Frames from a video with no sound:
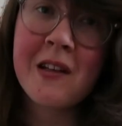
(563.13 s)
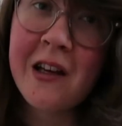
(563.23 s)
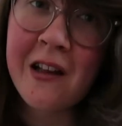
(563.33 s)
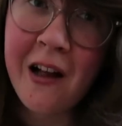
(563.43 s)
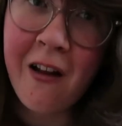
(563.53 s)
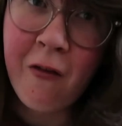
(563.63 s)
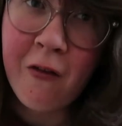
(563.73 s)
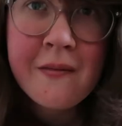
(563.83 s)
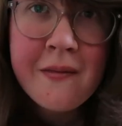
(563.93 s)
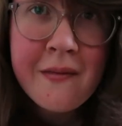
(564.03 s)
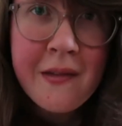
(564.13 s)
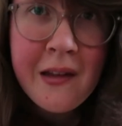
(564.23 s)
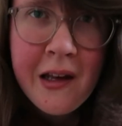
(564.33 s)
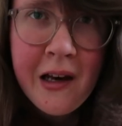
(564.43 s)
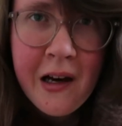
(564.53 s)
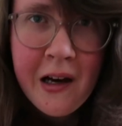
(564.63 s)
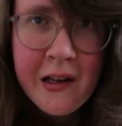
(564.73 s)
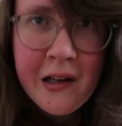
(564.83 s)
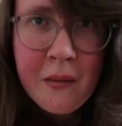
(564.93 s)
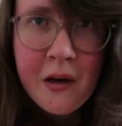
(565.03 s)
because I love I
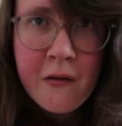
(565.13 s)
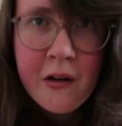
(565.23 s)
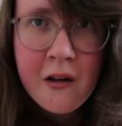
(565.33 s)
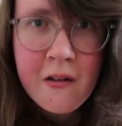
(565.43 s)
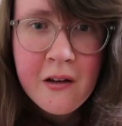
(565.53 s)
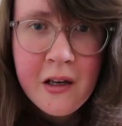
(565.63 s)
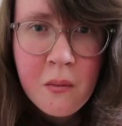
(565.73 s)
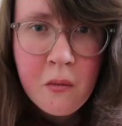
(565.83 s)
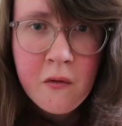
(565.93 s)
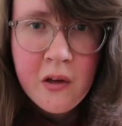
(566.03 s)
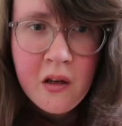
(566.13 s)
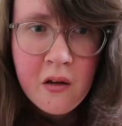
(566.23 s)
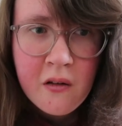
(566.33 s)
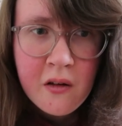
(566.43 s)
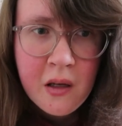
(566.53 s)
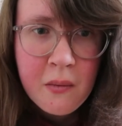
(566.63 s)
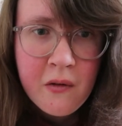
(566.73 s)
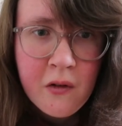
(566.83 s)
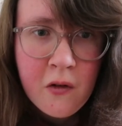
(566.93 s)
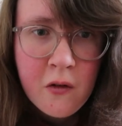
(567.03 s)
keep, I realise I keep moving it because I keep
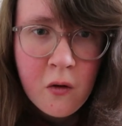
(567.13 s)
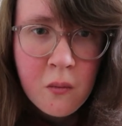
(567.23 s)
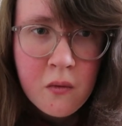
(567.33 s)
having to stop.